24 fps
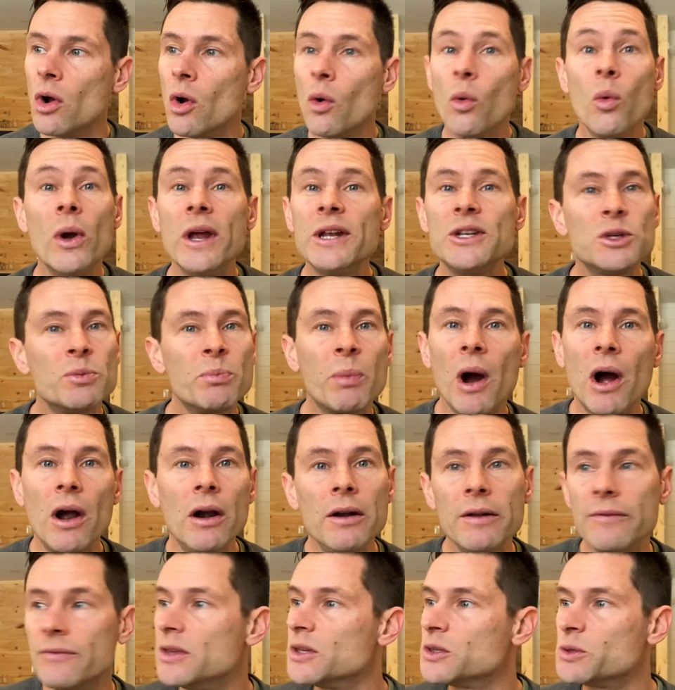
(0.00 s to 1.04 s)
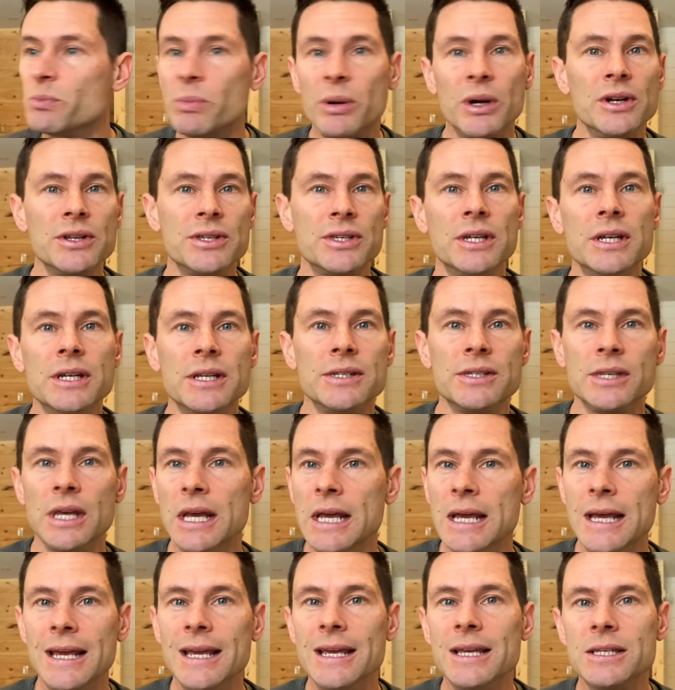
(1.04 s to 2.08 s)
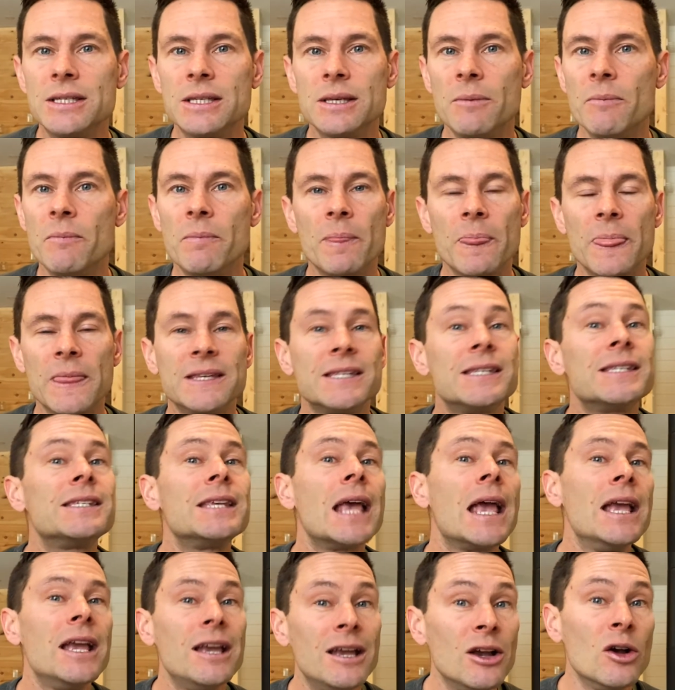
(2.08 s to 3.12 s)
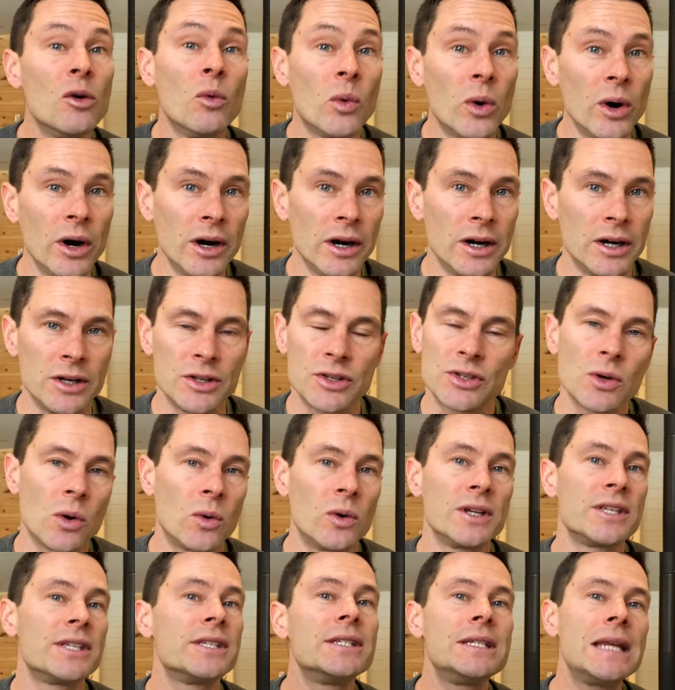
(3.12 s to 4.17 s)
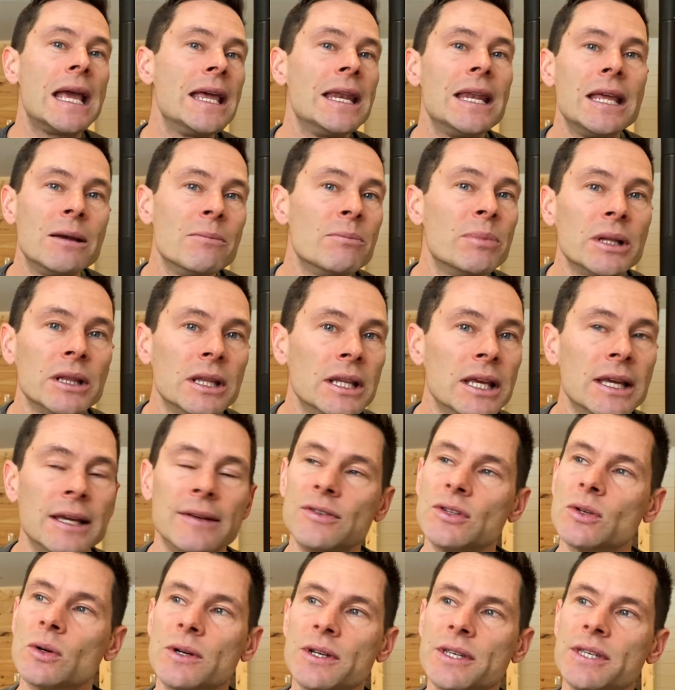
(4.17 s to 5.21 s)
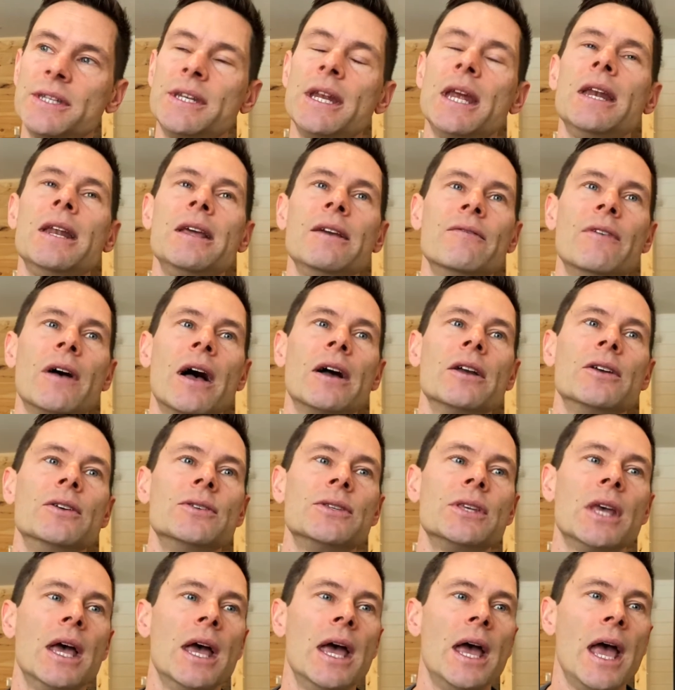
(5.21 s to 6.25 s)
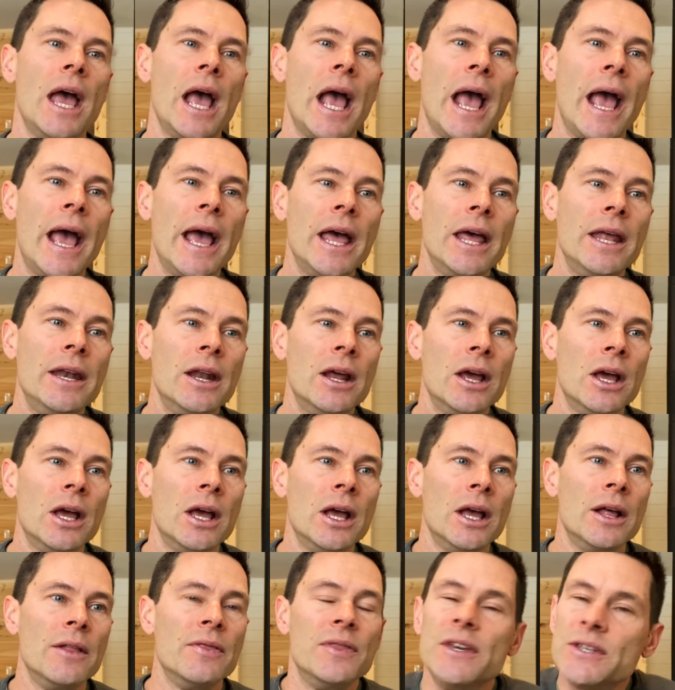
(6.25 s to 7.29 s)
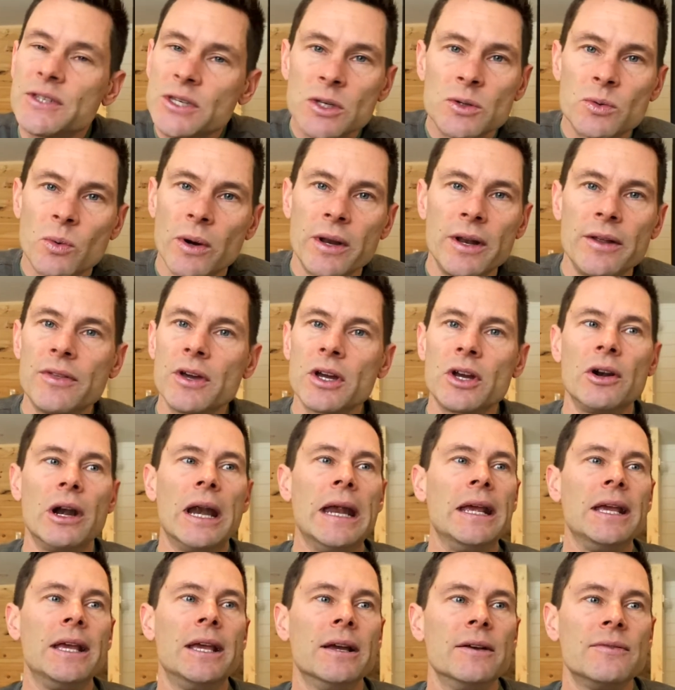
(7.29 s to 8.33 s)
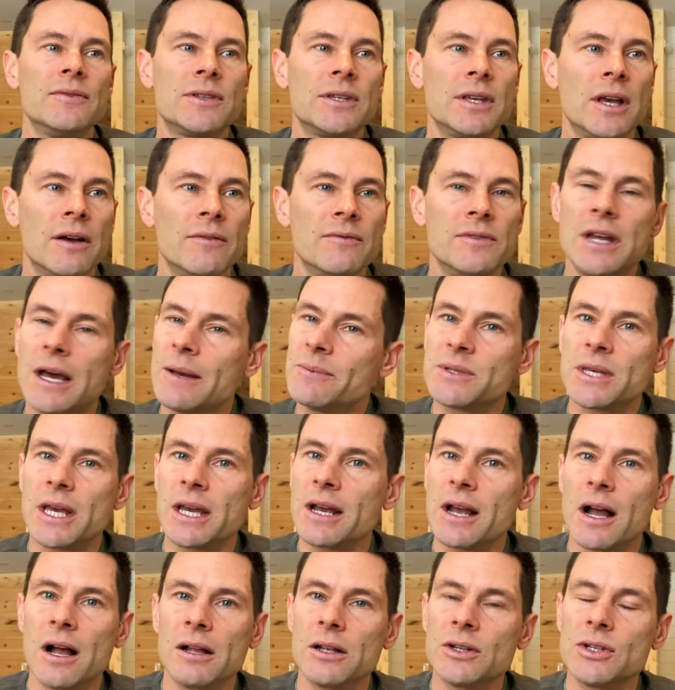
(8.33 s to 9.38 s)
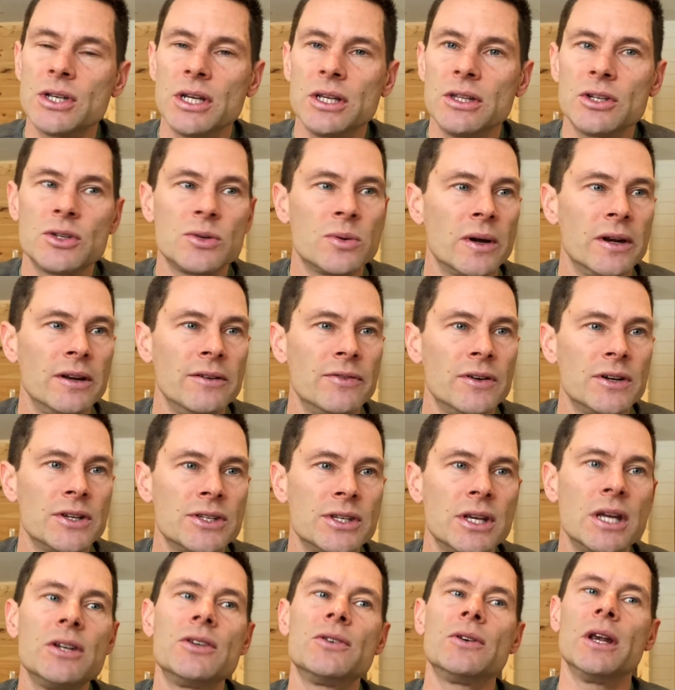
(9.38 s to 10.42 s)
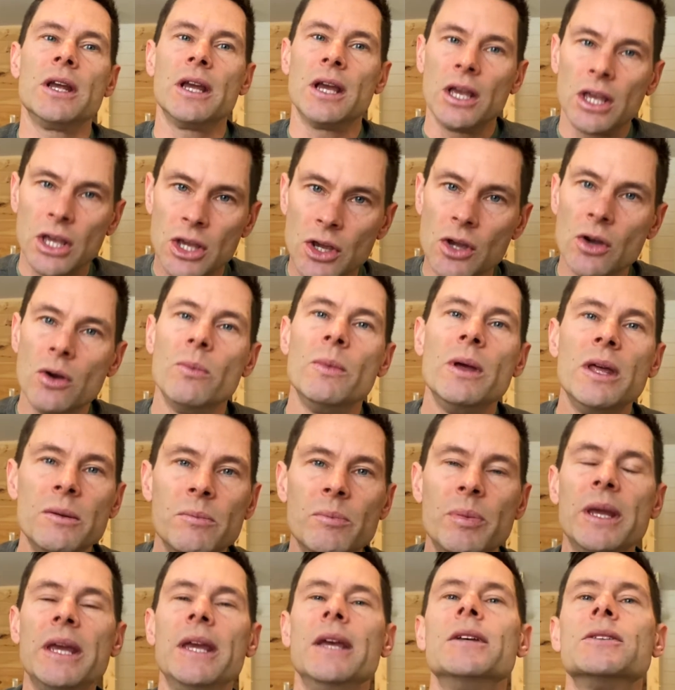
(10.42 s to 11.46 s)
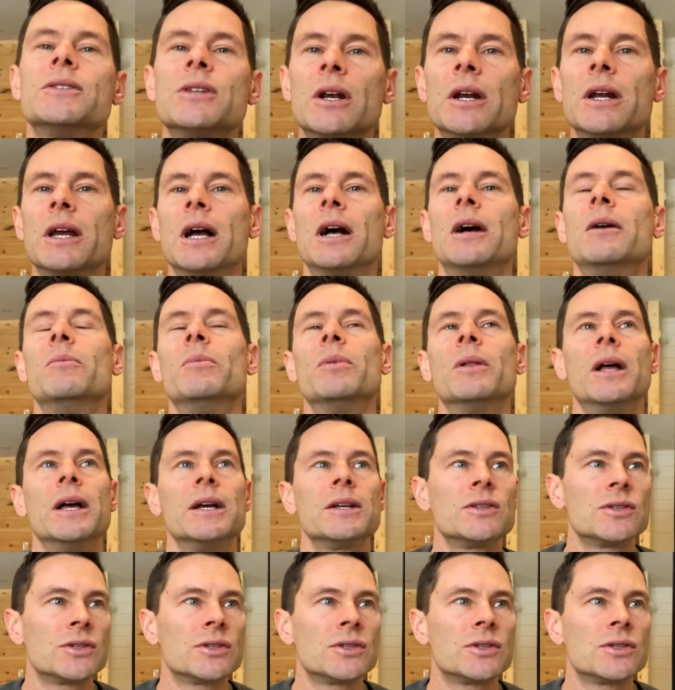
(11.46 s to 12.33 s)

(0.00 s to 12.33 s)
Which part of this person is saying words or stating beliefs or stating values? And this is one of the great gifts of depth psychology in the 21st century. Human beings are complex.